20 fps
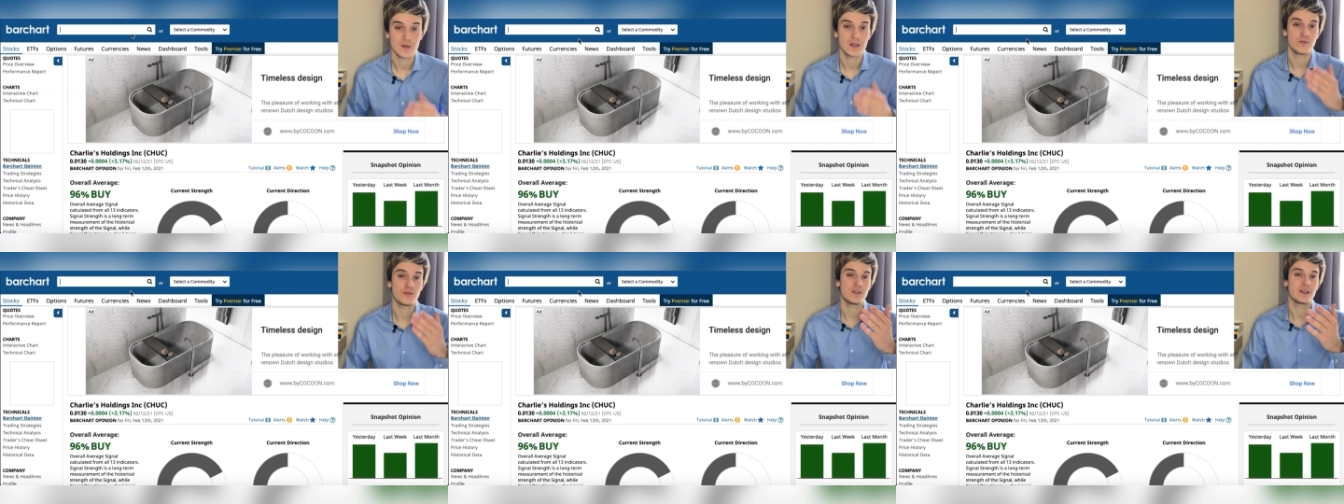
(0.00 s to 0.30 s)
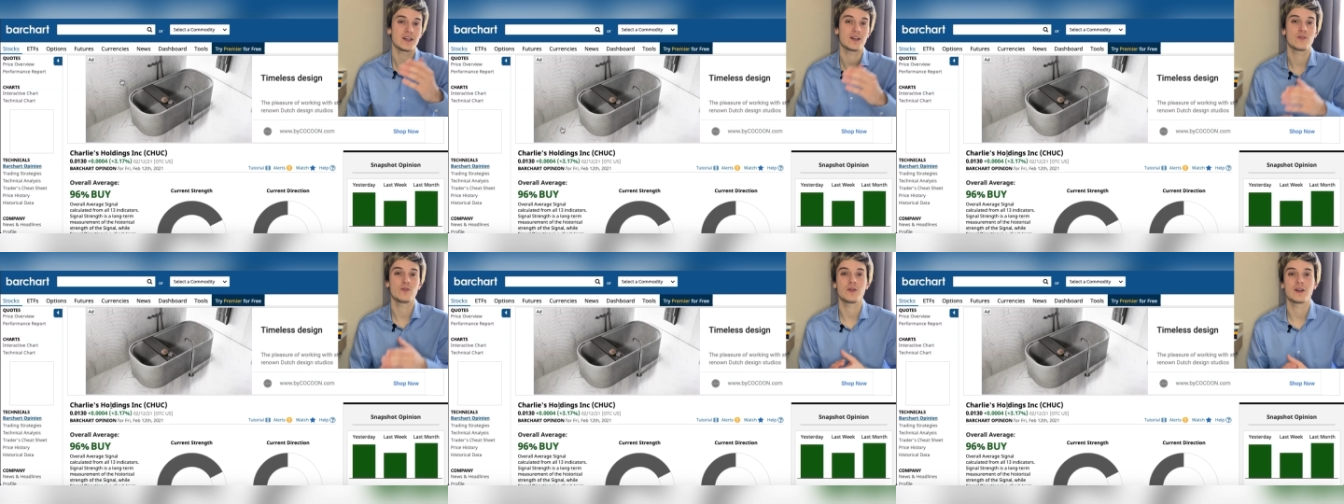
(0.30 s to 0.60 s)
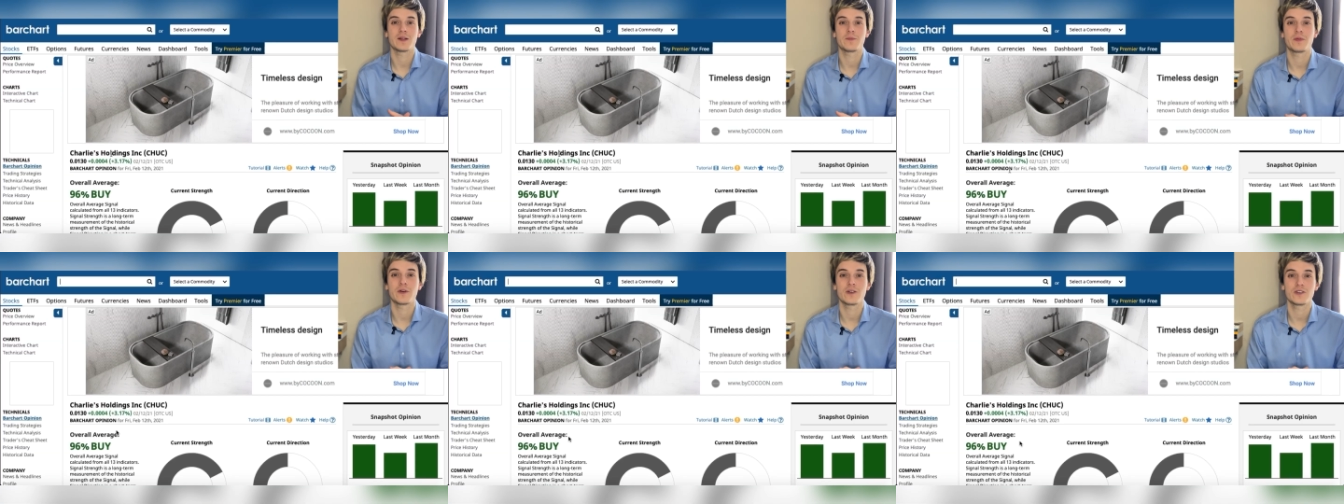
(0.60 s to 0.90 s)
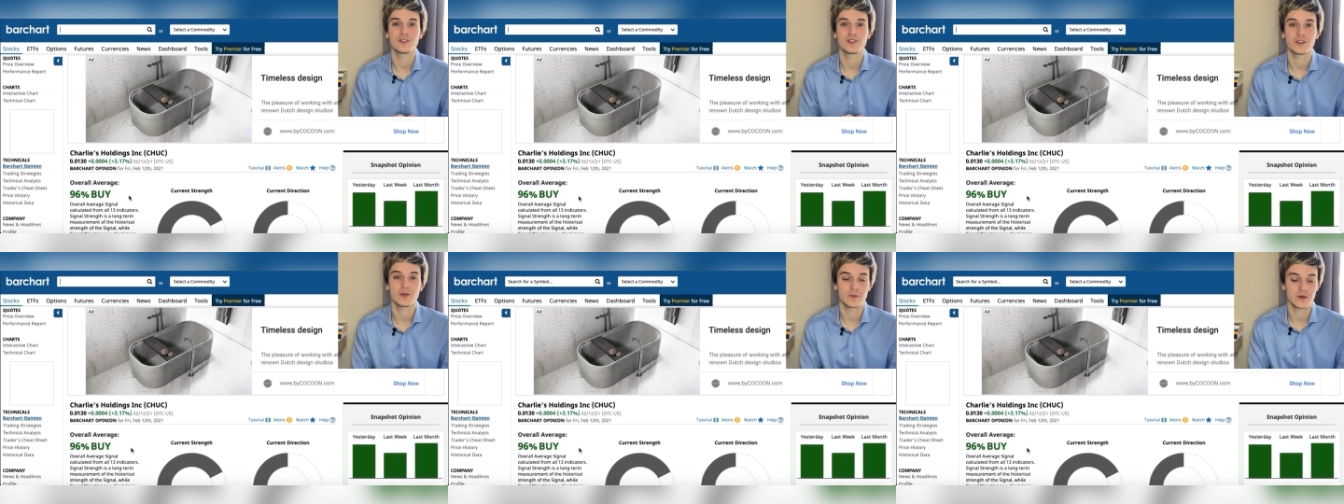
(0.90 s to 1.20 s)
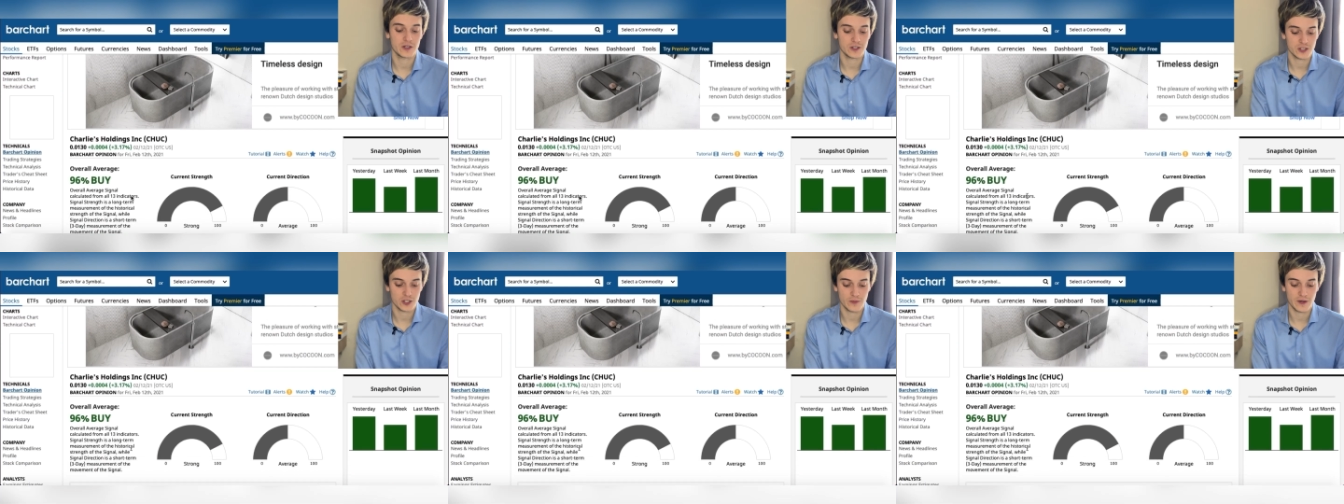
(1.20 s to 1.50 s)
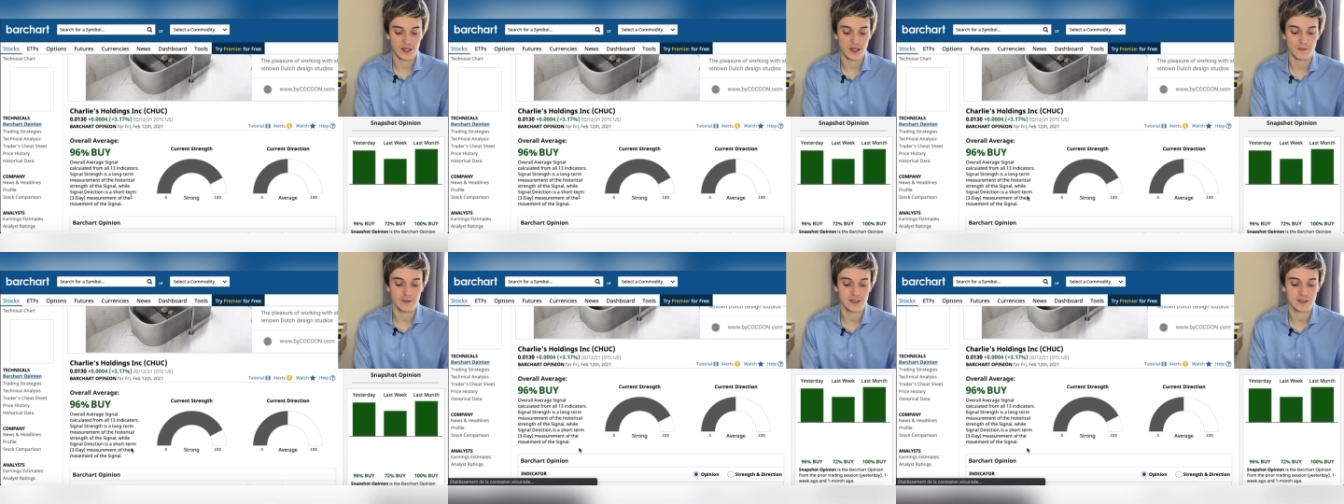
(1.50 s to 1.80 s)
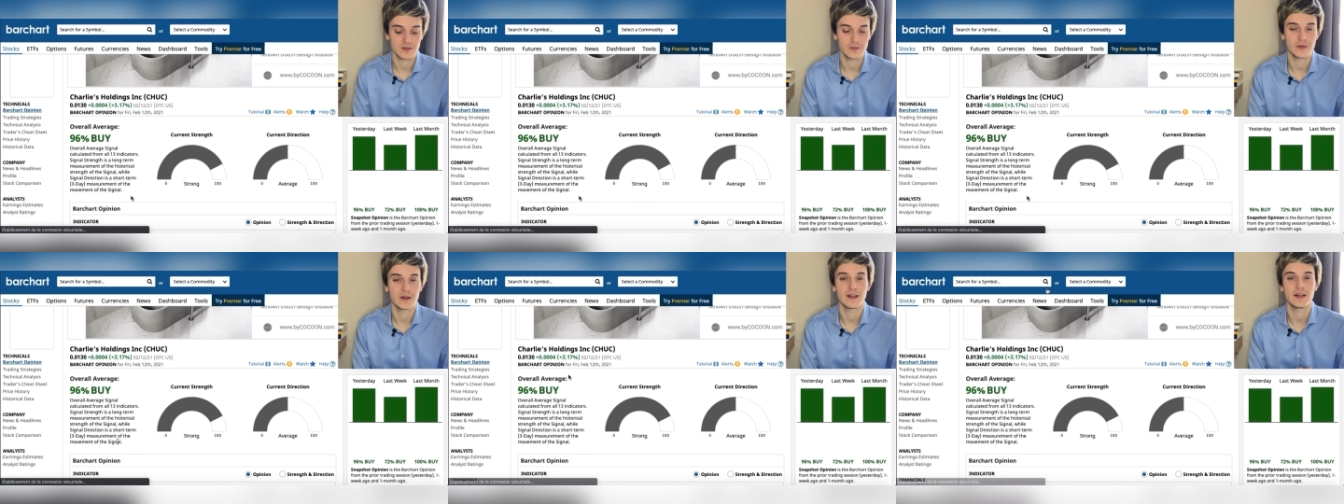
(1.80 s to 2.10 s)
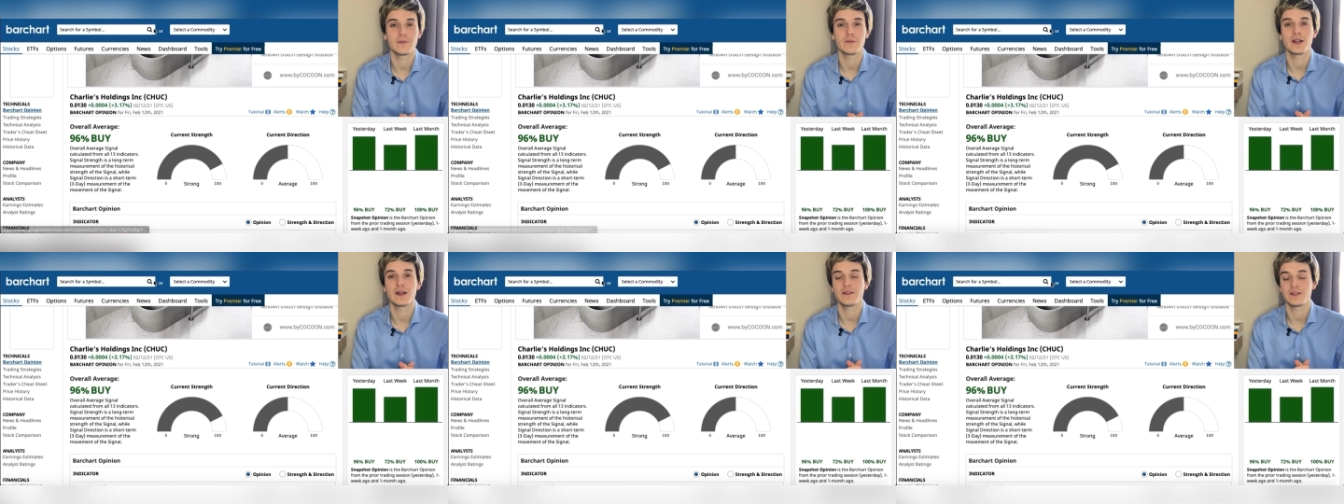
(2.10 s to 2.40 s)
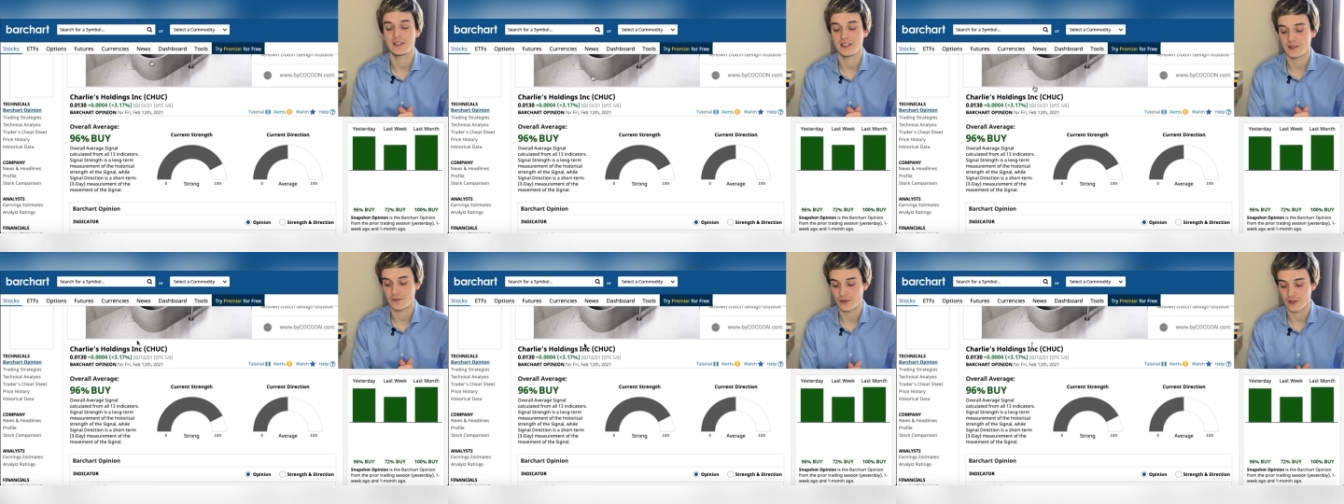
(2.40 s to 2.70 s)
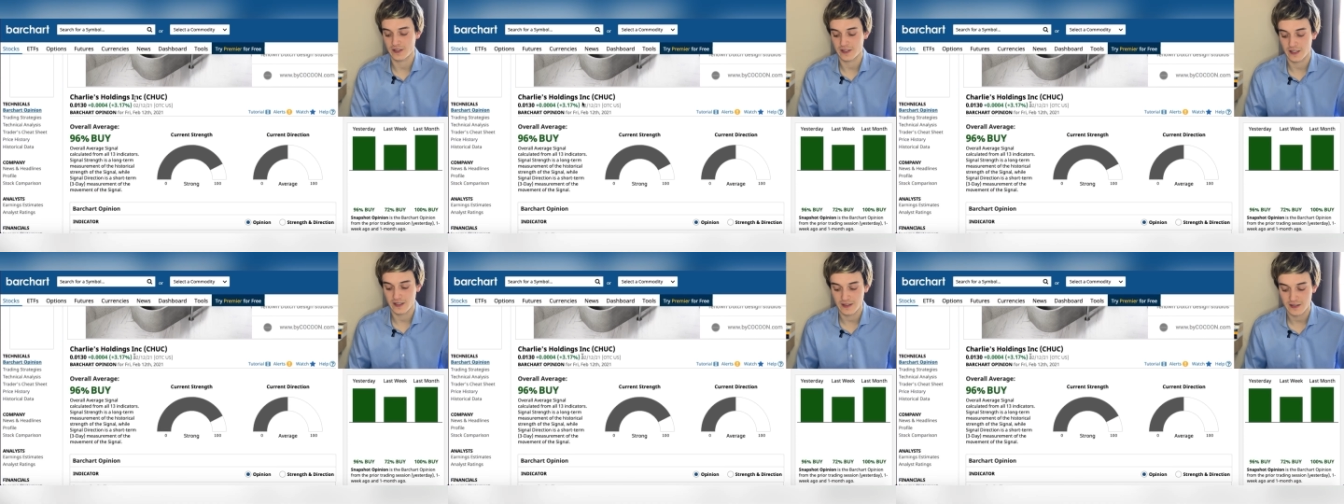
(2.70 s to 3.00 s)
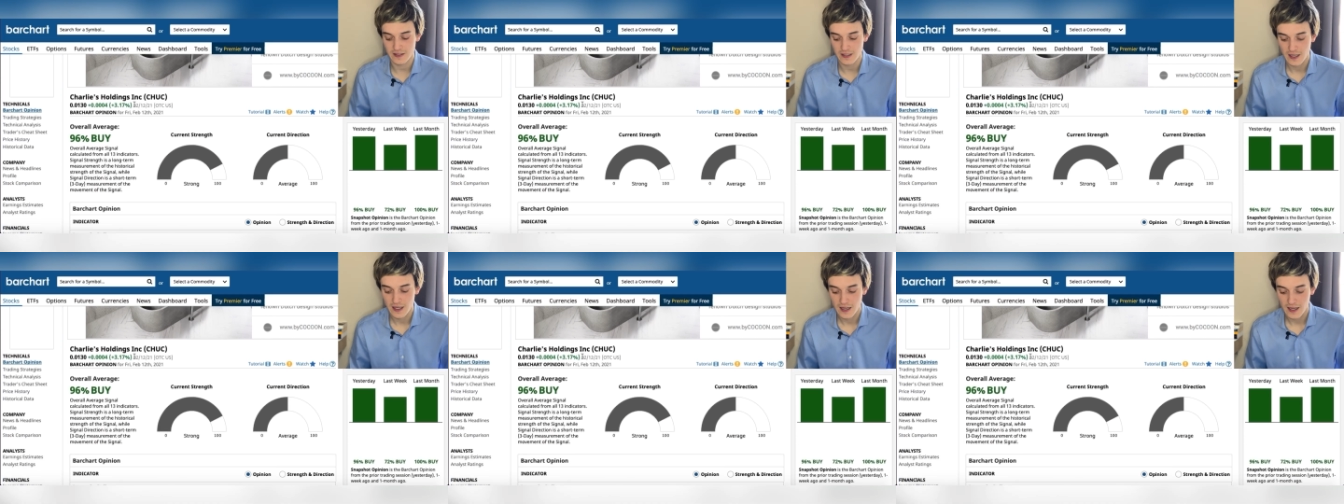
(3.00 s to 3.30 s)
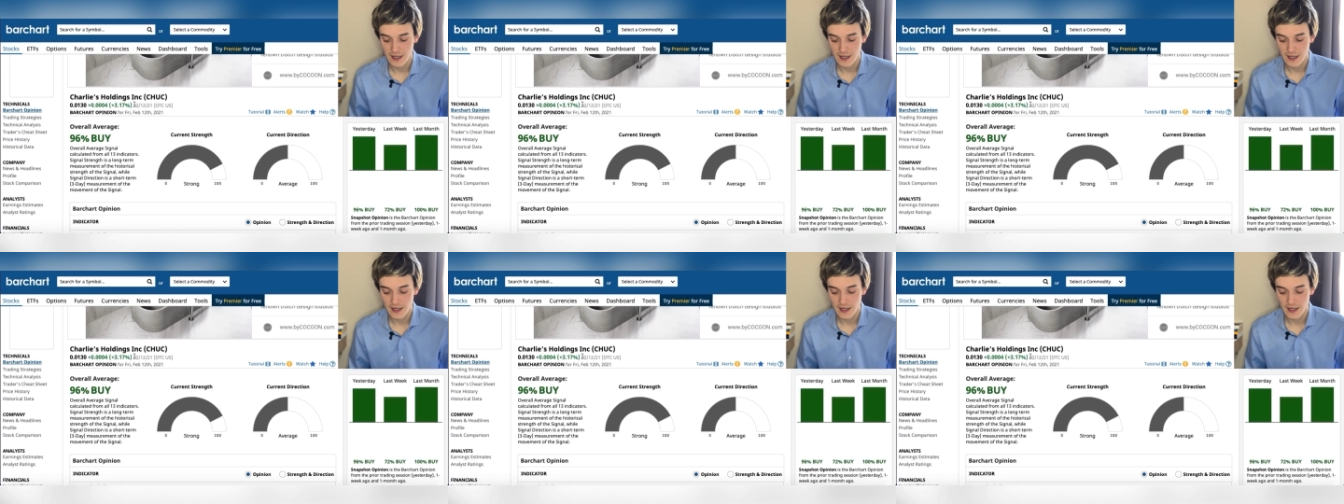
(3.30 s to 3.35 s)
If you take a look at Barshard, Barshard recommends to buy it in 96%.